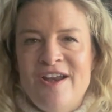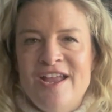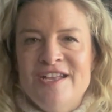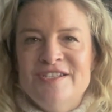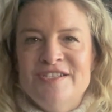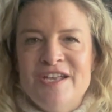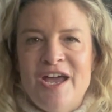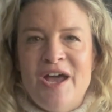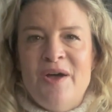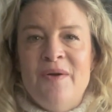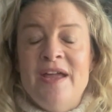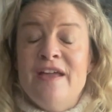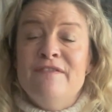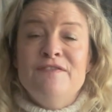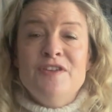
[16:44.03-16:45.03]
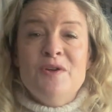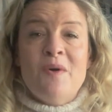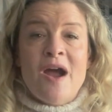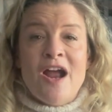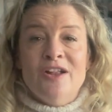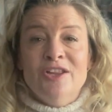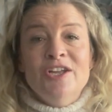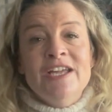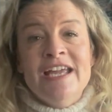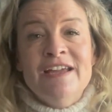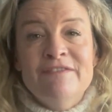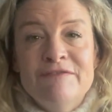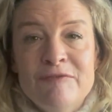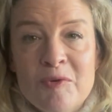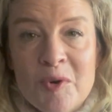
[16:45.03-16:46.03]
And so if you are
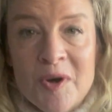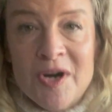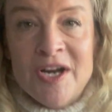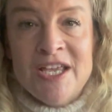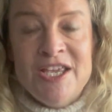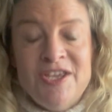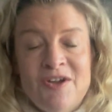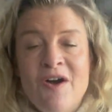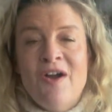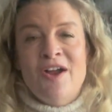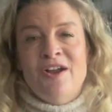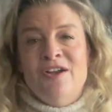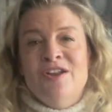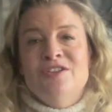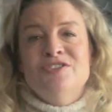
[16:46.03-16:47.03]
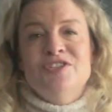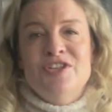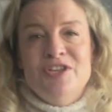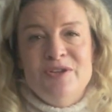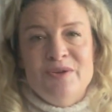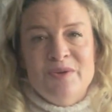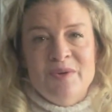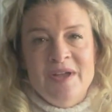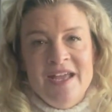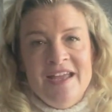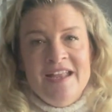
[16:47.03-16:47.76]
looking for yarn to